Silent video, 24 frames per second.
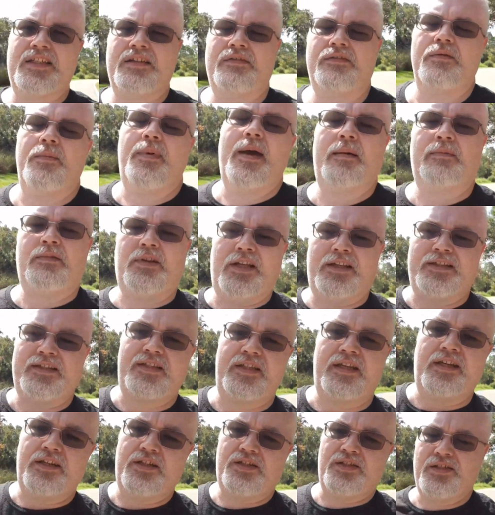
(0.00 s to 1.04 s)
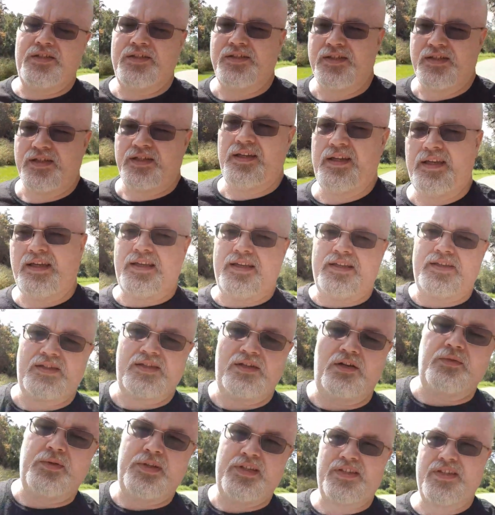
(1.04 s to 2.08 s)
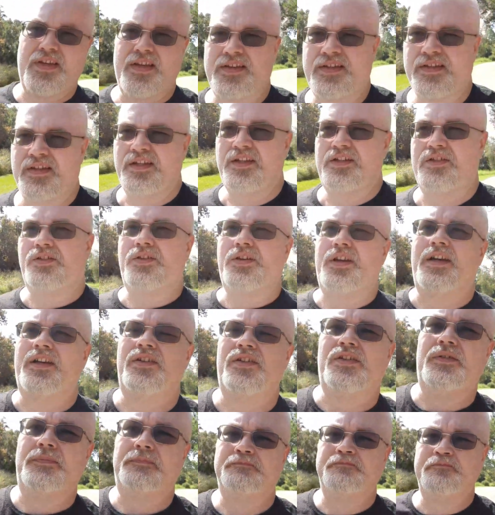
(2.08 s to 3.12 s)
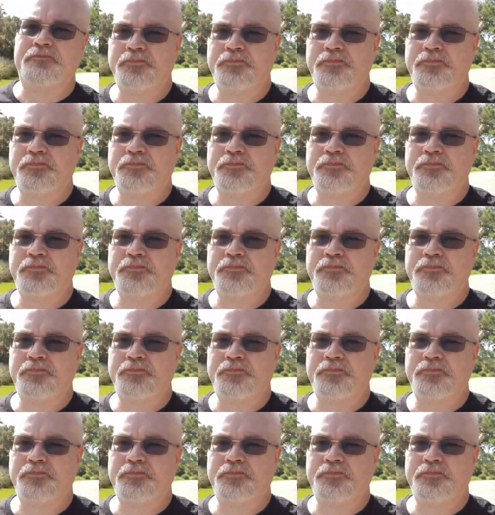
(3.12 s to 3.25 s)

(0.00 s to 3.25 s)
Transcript: of the Babylon stations, as it always says in the introduction.